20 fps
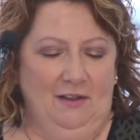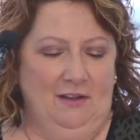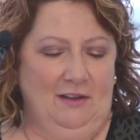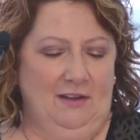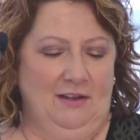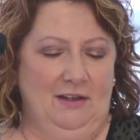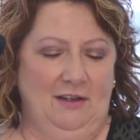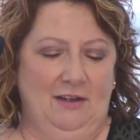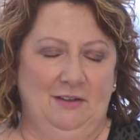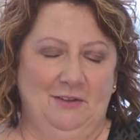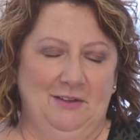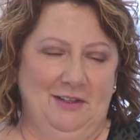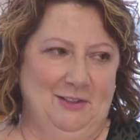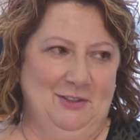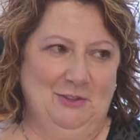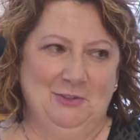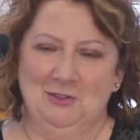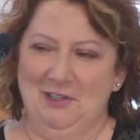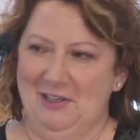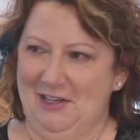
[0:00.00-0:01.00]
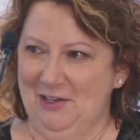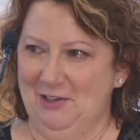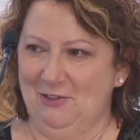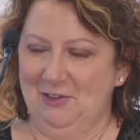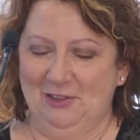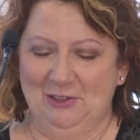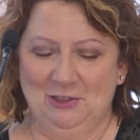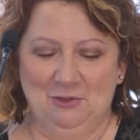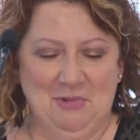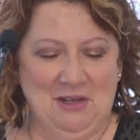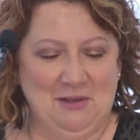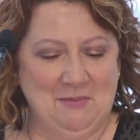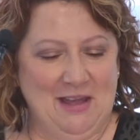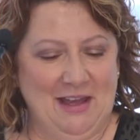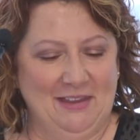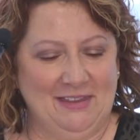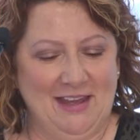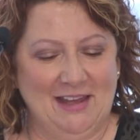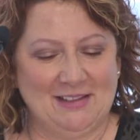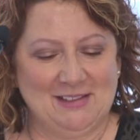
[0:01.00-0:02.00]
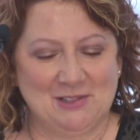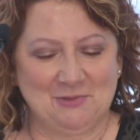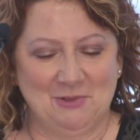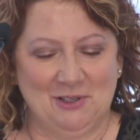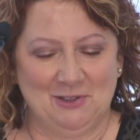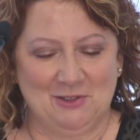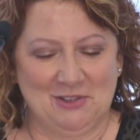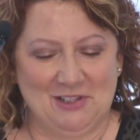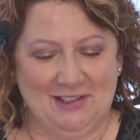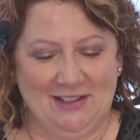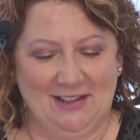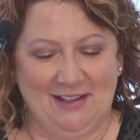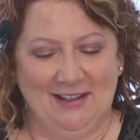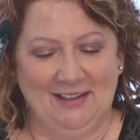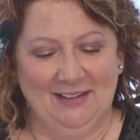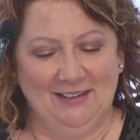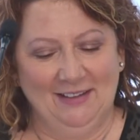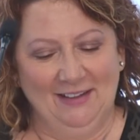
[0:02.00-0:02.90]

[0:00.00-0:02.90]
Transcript: and you'll hear a little bit about that as well today.